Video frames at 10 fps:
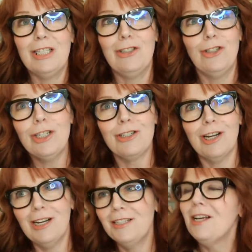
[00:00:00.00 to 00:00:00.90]
shit
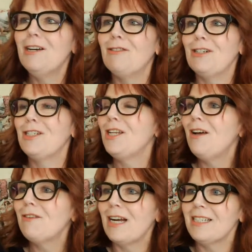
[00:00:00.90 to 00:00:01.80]
ton of our
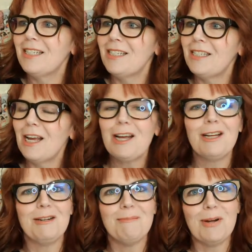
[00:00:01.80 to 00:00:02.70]
stuff got stuck
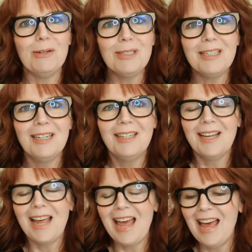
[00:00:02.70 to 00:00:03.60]
on a boat
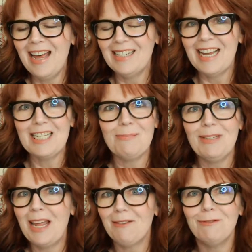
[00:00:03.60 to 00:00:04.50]
and has
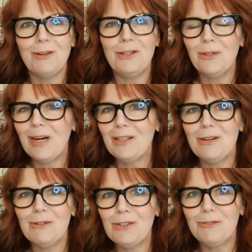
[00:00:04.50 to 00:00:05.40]
been like floating around
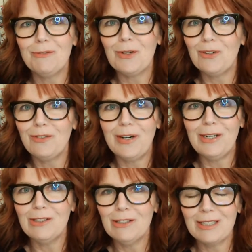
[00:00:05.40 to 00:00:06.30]
the ocean for a
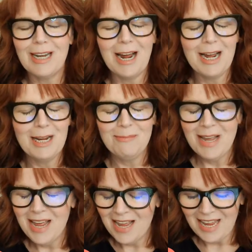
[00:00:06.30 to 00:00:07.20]
very long time.
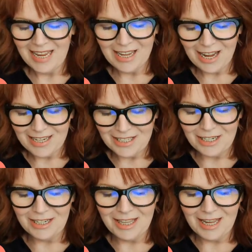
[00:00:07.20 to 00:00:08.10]
It got
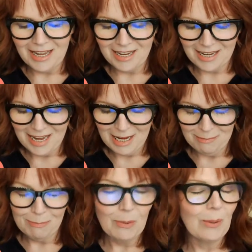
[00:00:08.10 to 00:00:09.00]
to
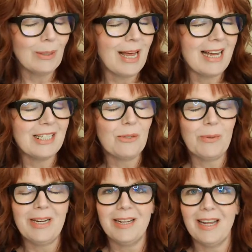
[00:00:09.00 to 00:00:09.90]
the port last
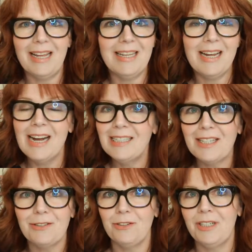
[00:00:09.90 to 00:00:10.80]
week and they
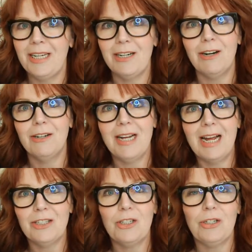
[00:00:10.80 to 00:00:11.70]
hustled it on
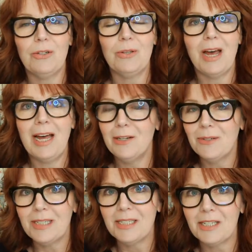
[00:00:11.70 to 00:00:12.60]
out to the
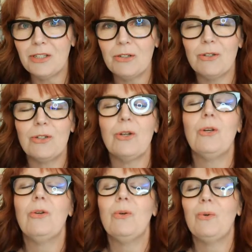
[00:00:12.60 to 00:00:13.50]
IOD sisters,
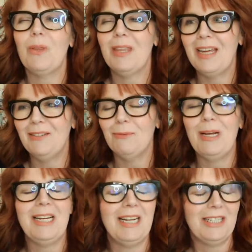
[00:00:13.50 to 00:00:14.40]
who then
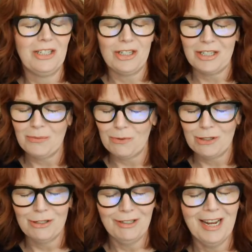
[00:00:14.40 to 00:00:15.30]
went and just
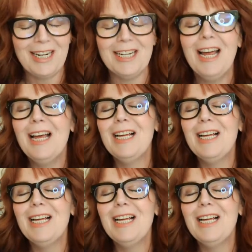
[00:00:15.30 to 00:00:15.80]
were like